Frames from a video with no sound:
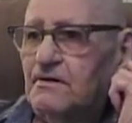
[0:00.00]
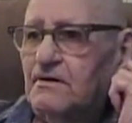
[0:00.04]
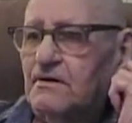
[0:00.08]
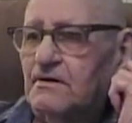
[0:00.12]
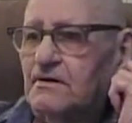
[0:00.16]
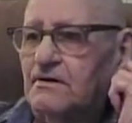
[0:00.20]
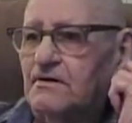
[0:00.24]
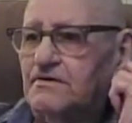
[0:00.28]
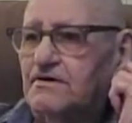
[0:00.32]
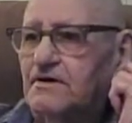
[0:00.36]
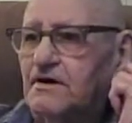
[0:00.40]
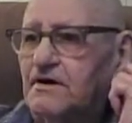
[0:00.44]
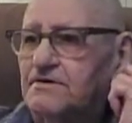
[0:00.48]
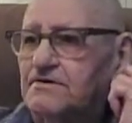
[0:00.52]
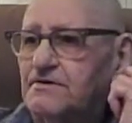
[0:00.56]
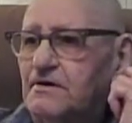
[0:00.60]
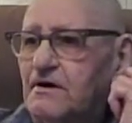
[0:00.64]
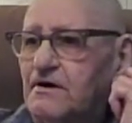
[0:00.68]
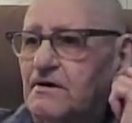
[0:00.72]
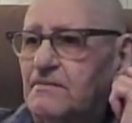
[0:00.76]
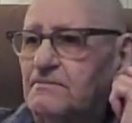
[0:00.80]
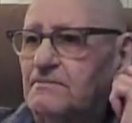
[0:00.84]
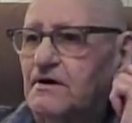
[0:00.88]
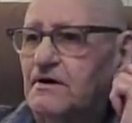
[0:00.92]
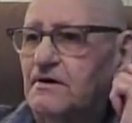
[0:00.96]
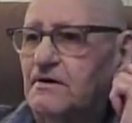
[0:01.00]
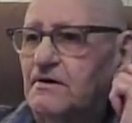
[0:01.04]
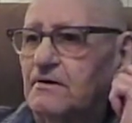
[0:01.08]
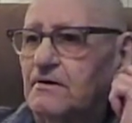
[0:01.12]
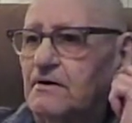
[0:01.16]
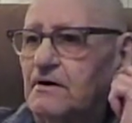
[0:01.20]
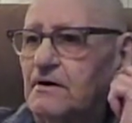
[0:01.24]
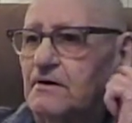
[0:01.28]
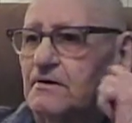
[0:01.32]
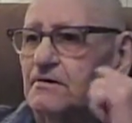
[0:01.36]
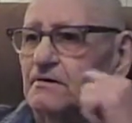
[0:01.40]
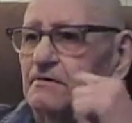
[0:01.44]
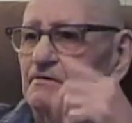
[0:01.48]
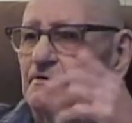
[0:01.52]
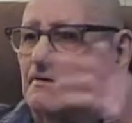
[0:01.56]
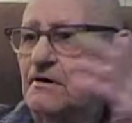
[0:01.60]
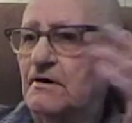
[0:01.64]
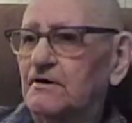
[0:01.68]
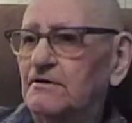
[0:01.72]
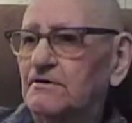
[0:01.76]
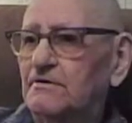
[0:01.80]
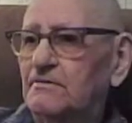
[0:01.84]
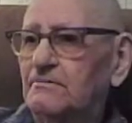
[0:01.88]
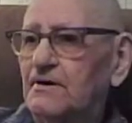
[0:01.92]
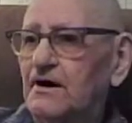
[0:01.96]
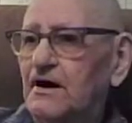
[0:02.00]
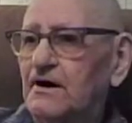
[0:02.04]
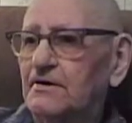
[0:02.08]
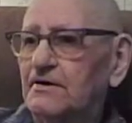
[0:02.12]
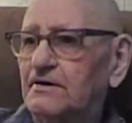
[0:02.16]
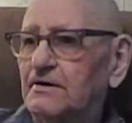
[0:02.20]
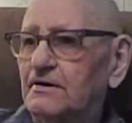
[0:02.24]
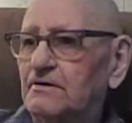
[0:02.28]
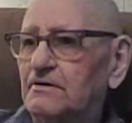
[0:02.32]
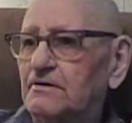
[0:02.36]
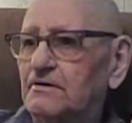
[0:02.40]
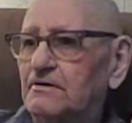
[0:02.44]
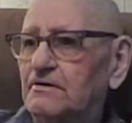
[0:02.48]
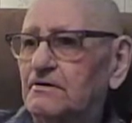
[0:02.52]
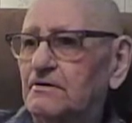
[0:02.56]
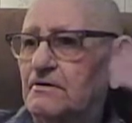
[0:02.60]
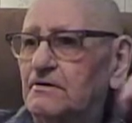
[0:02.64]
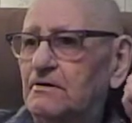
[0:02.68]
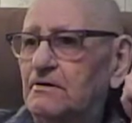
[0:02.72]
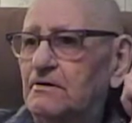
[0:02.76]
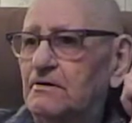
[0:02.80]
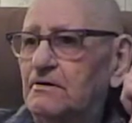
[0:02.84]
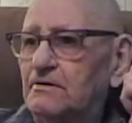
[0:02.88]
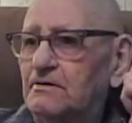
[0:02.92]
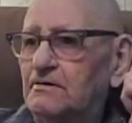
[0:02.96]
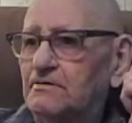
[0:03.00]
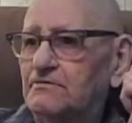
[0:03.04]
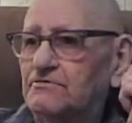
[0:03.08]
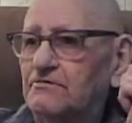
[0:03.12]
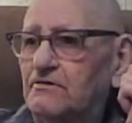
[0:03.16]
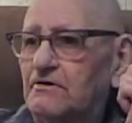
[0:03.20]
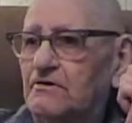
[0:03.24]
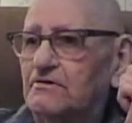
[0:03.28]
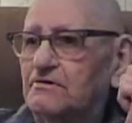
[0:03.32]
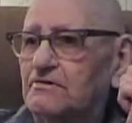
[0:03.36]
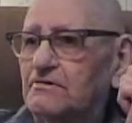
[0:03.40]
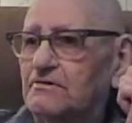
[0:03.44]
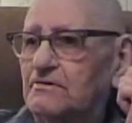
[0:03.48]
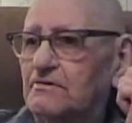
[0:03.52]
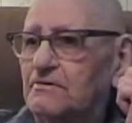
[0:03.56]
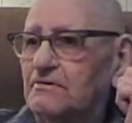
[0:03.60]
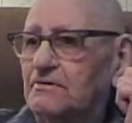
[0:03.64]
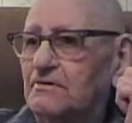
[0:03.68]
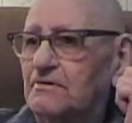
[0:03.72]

And at that time they had to ride back into the trucks,